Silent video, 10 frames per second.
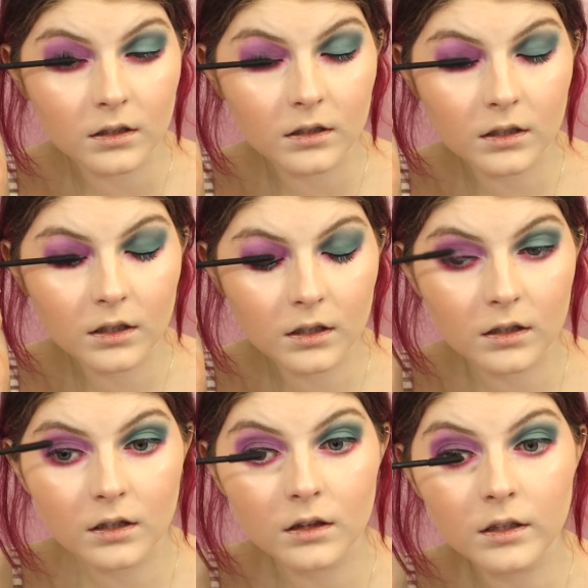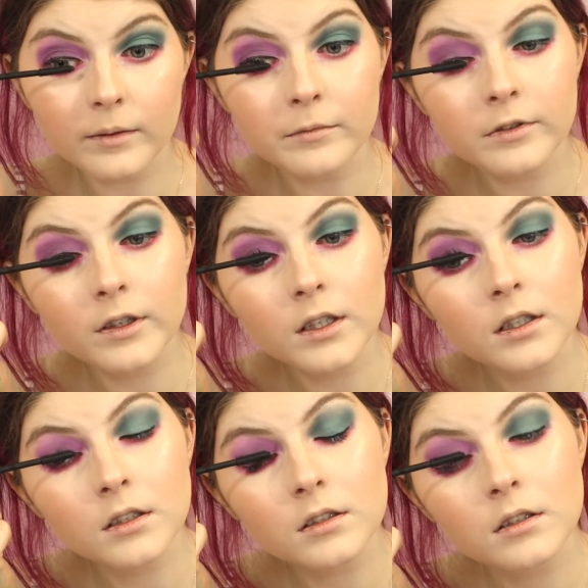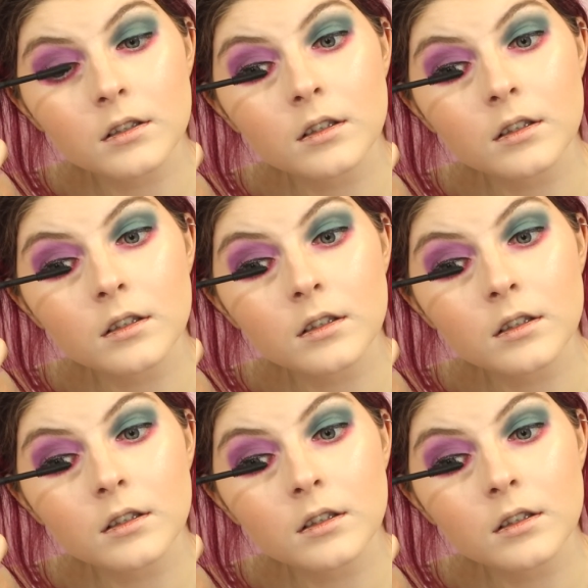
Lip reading: lengthen them first.